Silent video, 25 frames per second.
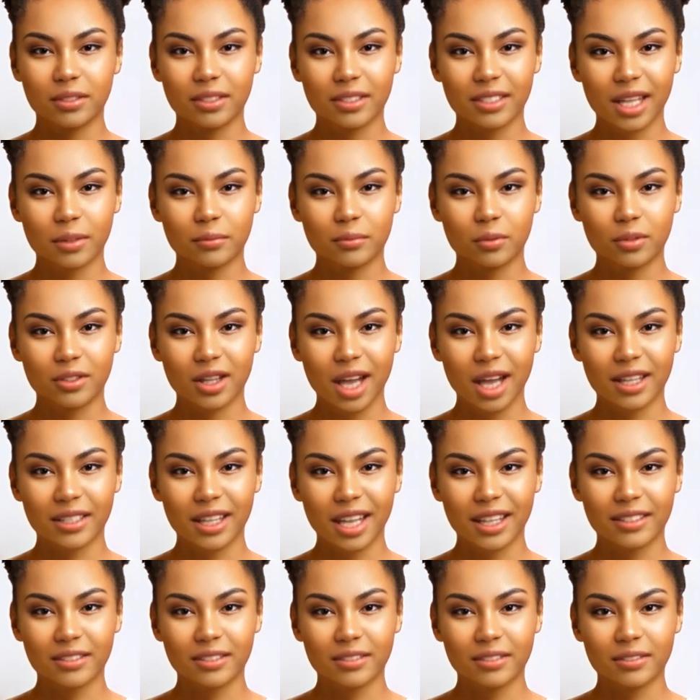Denver
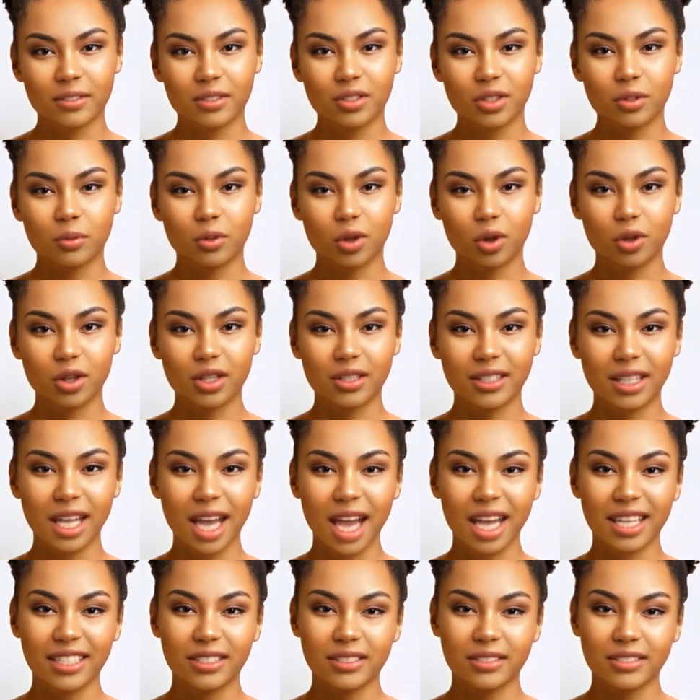Nuggets, New York
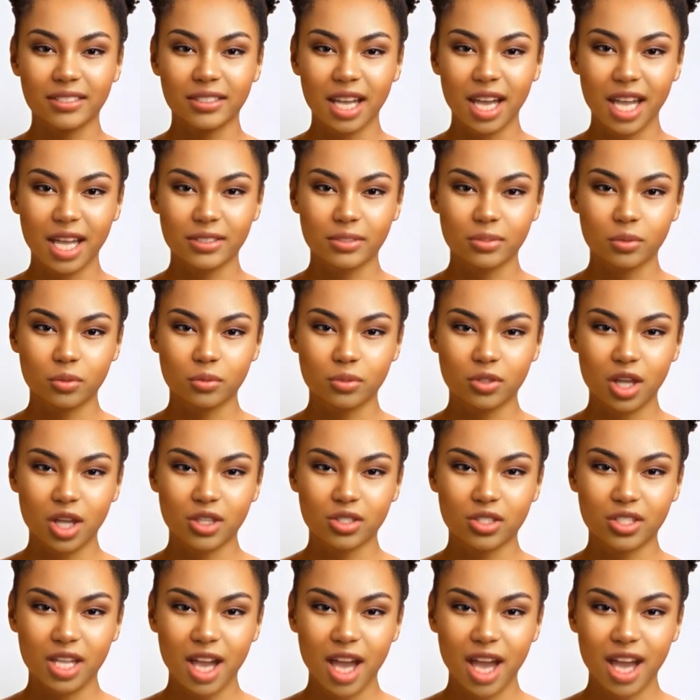Knicks, and
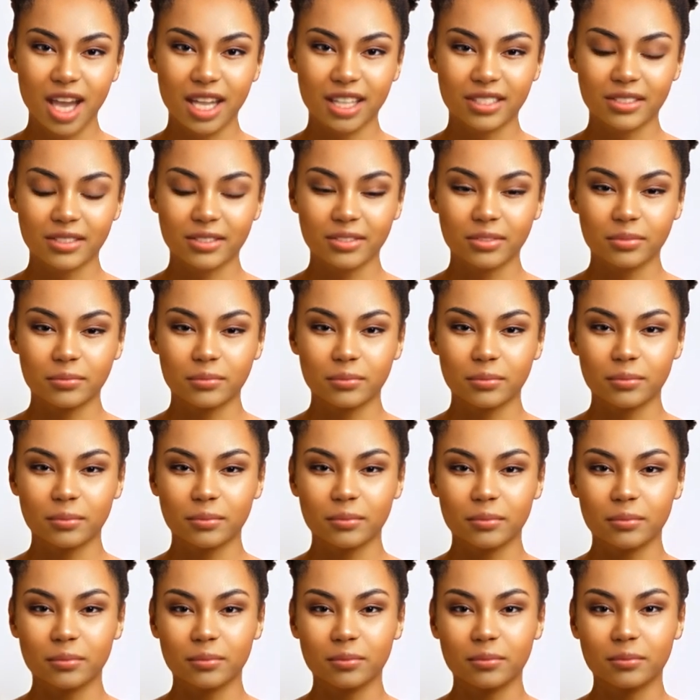Utah Jazz.
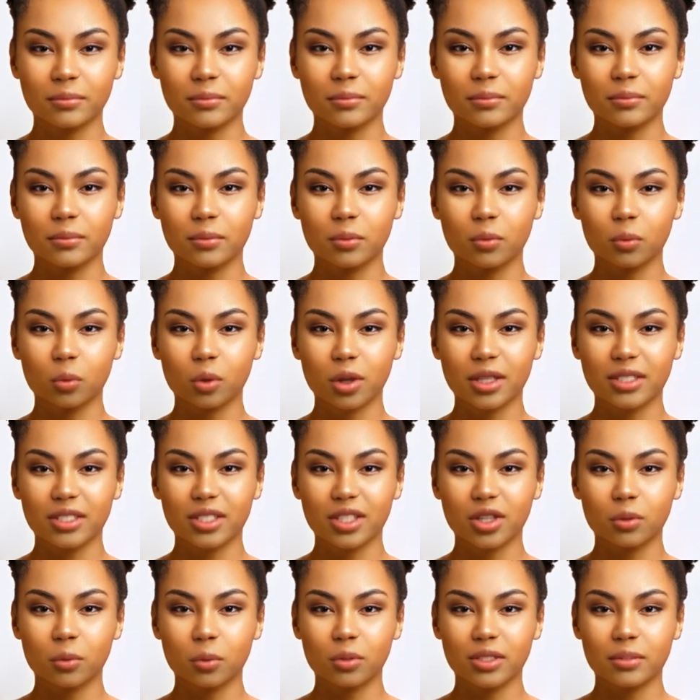What
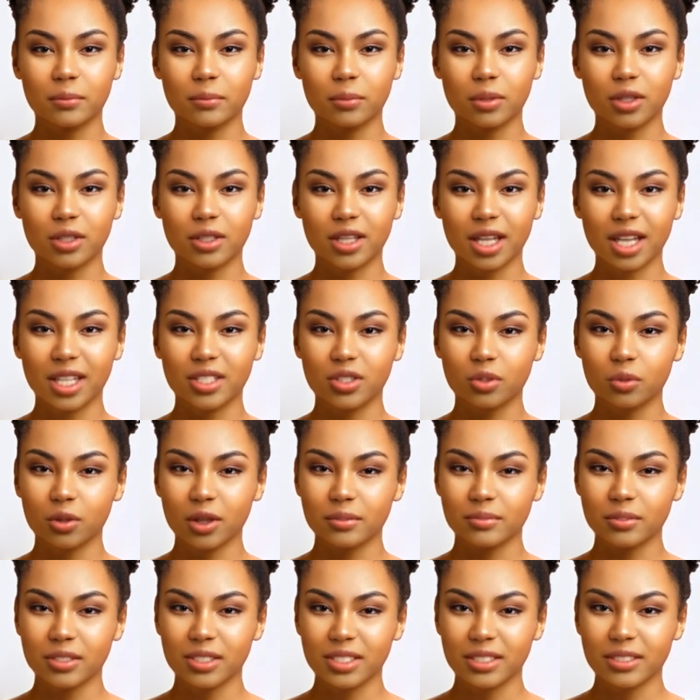year was Mudiay
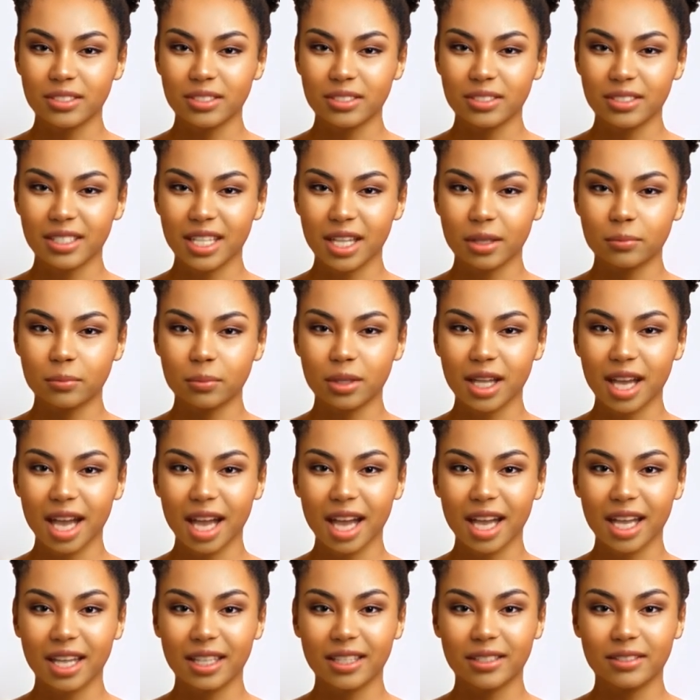drafted into the
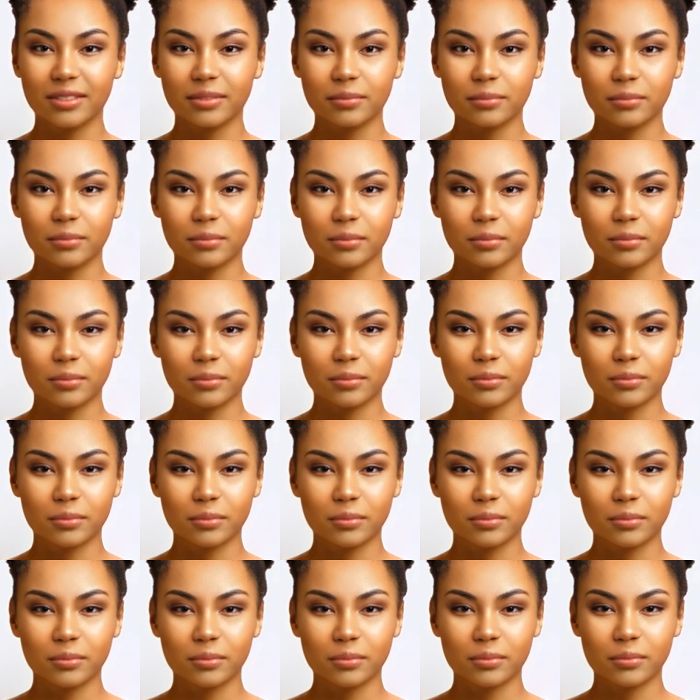NBA?
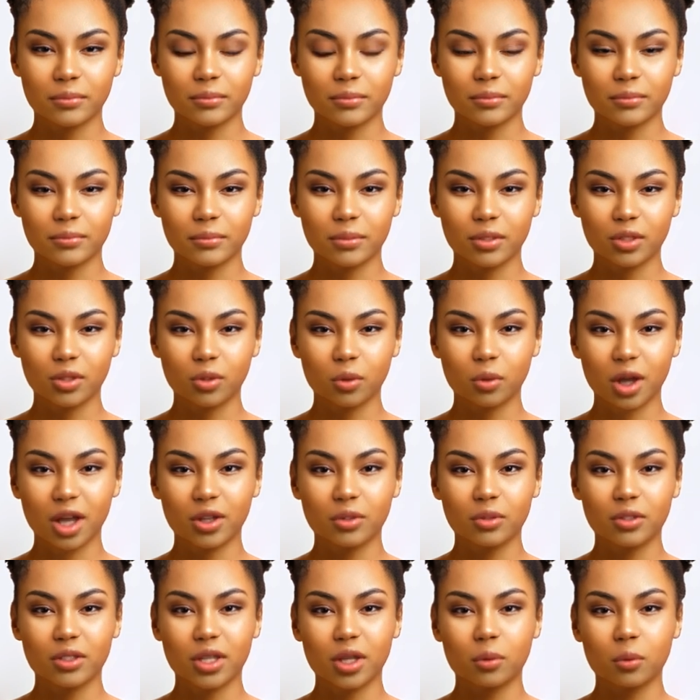
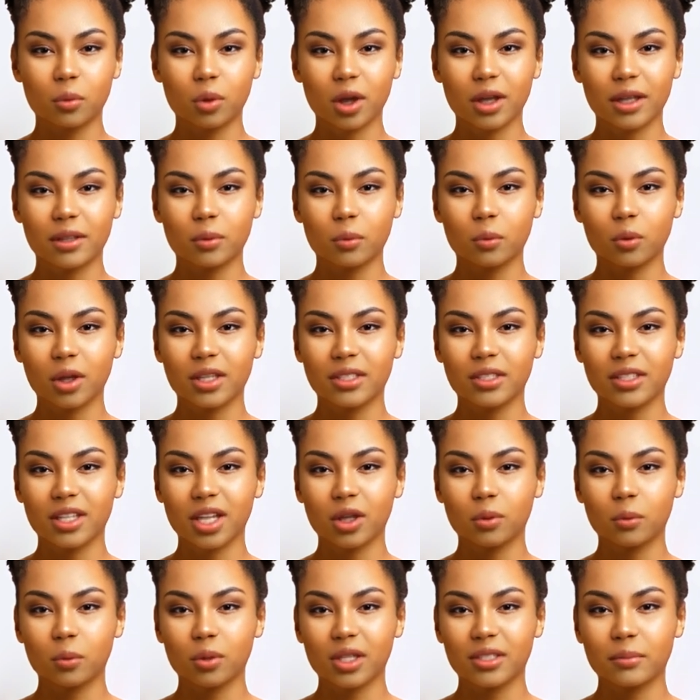201. What
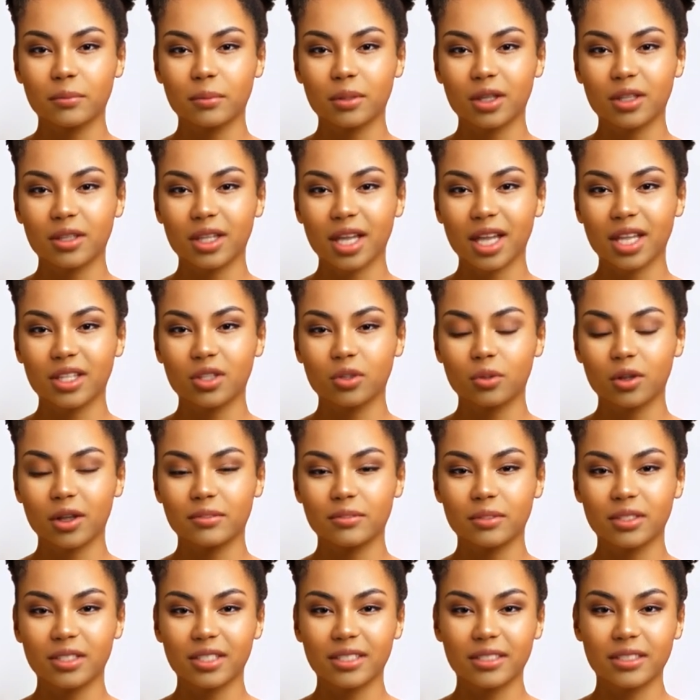year was Mudiay
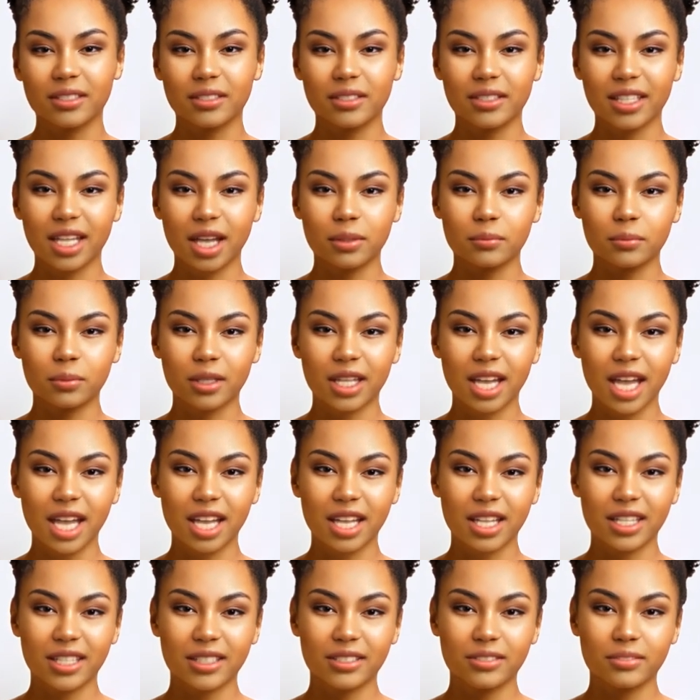drafted into the
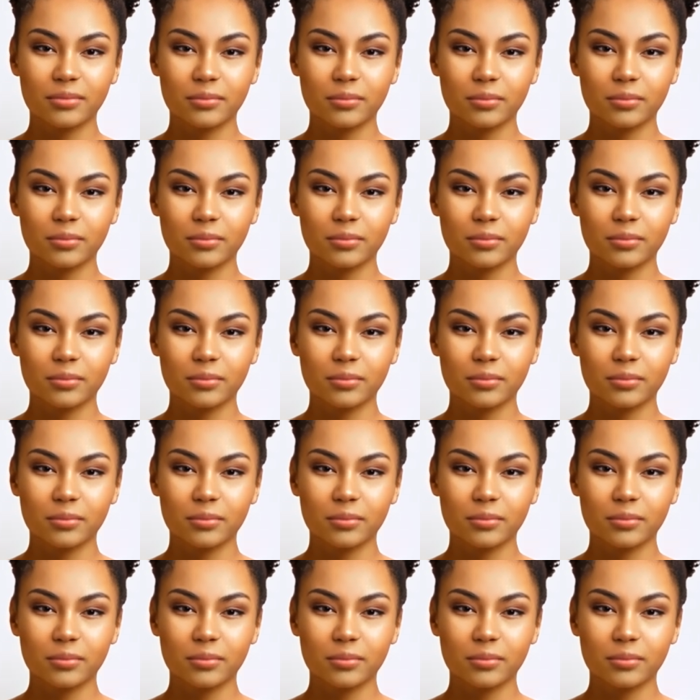NBA?